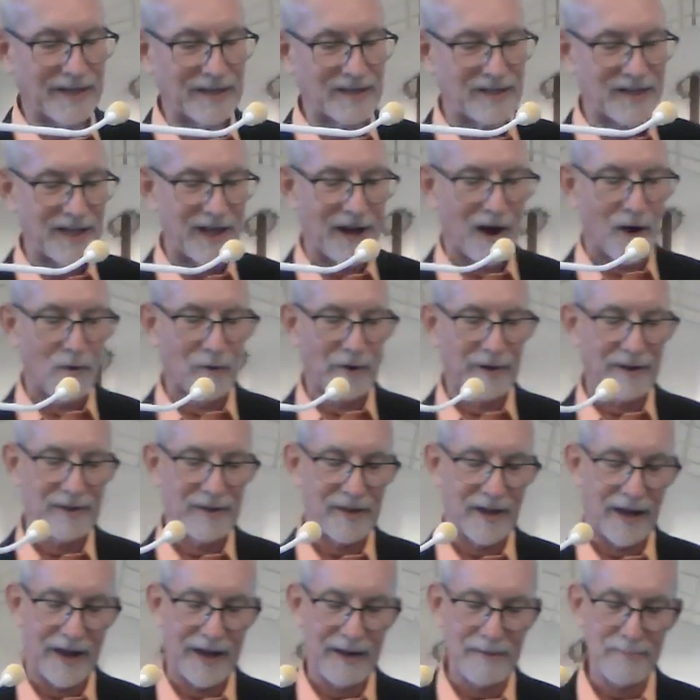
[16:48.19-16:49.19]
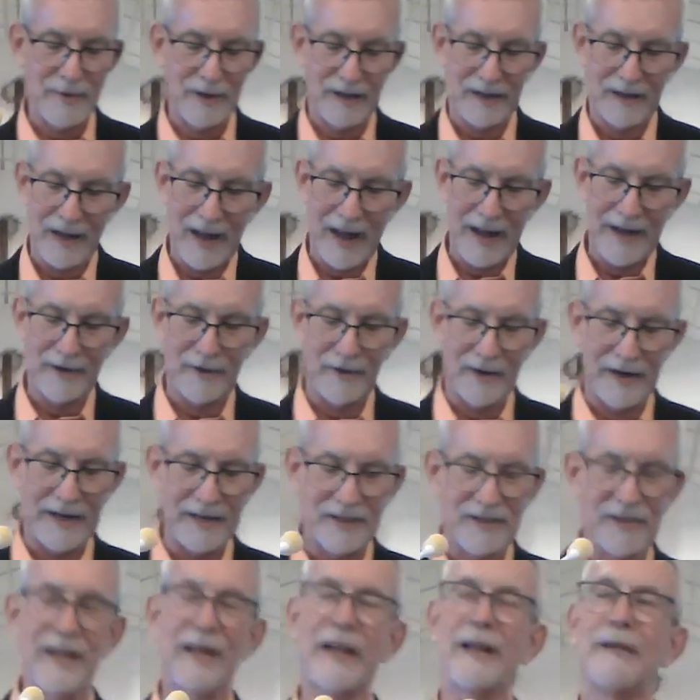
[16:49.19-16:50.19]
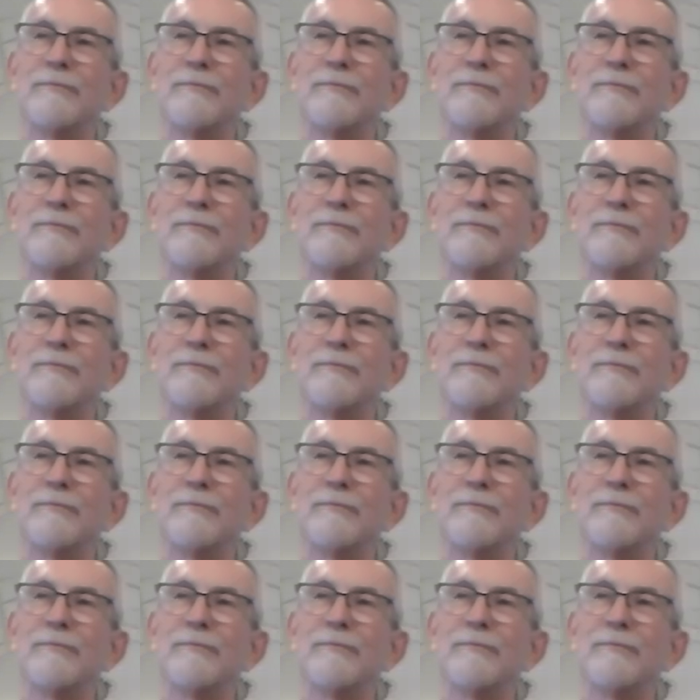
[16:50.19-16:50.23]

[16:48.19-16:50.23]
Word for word: it's the only thing, but later he said